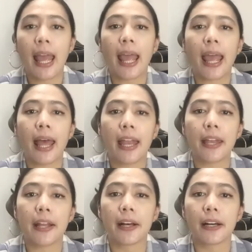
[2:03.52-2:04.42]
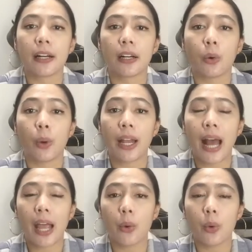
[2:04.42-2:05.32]
And when
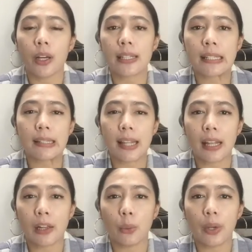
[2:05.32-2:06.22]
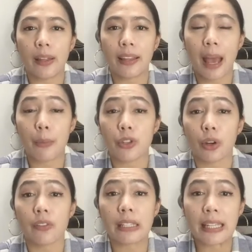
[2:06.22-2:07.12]
I was still with cabin
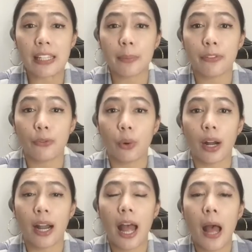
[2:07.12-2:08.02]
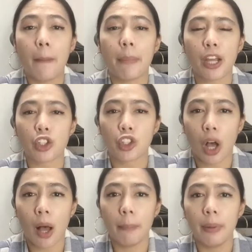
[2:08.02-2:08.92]
services before, my
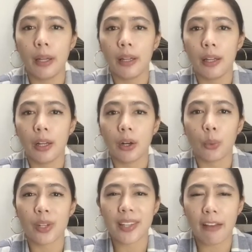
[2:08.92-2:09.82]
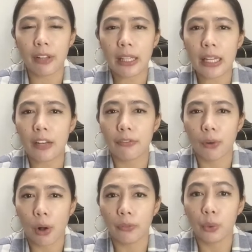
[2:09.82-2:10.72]
job was heavily
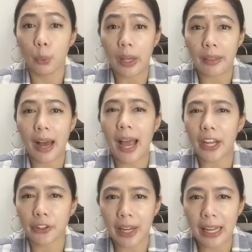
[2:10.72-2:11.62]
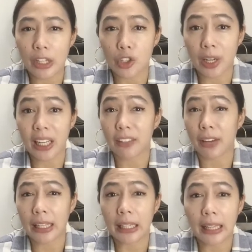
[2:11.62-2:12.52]
involved with hiring and training
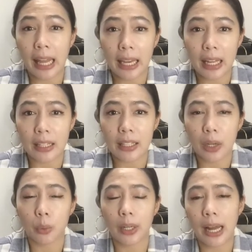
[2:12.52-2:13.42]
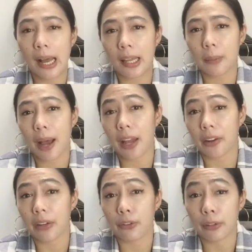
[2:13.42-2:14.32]
flight attendants. And when I am
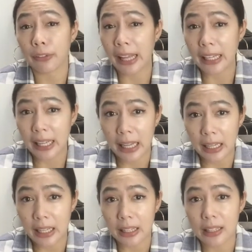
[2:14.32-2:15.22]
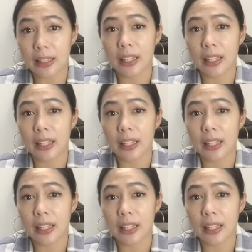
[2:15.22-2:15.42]
hiring for a flight attendant,